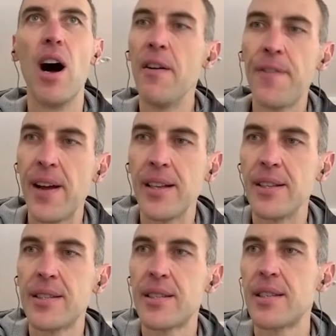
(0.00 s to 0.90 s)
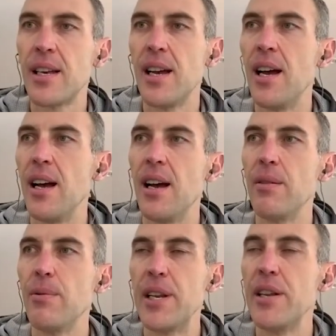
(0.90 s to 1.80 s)
offense.
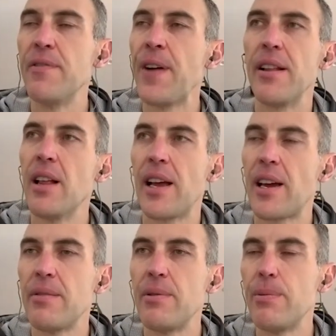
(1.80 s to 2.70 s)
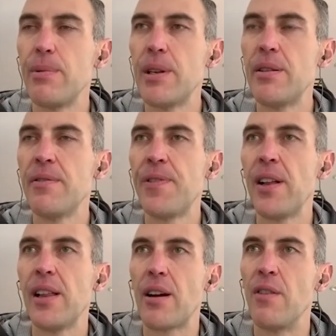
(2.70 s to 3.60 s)
We didn't
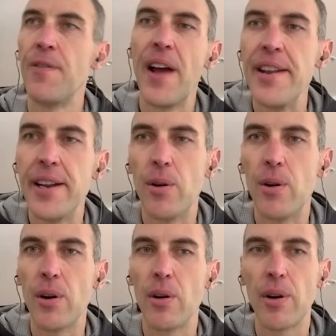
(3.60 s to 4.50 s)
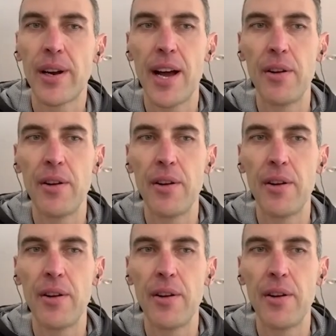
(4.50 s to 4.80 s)
feel like offended or